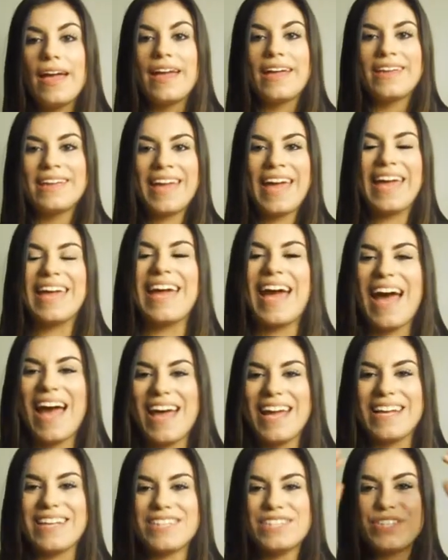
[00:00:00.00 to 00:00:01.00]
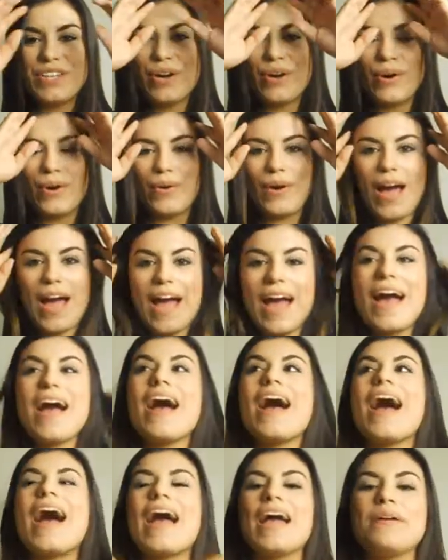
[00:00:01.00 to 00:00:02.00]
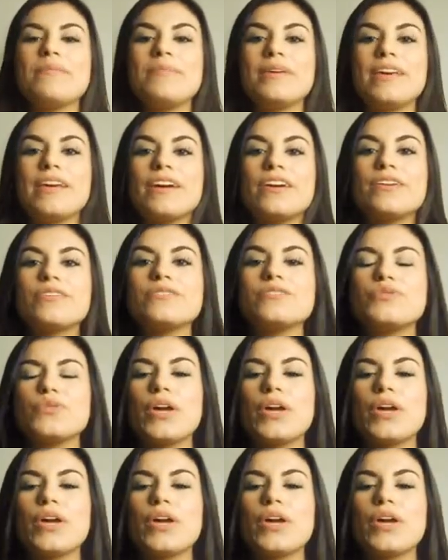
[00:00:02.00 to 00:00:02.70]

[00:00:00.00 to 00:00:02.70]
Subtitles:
Hey guys, so I'm here to do